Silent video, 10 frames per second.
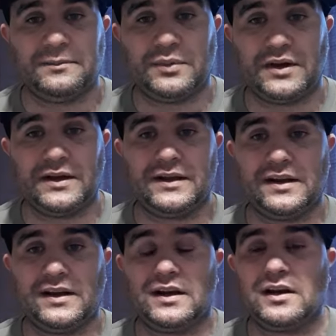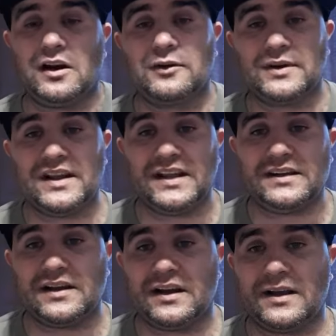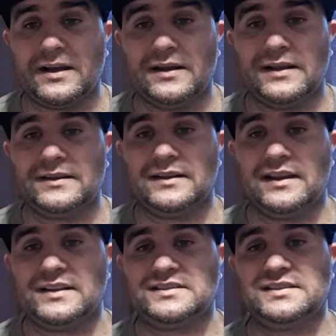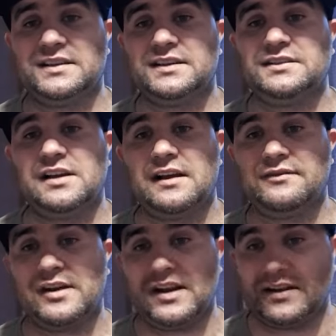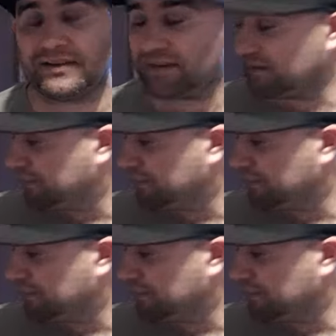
But alright, and let's dive right into this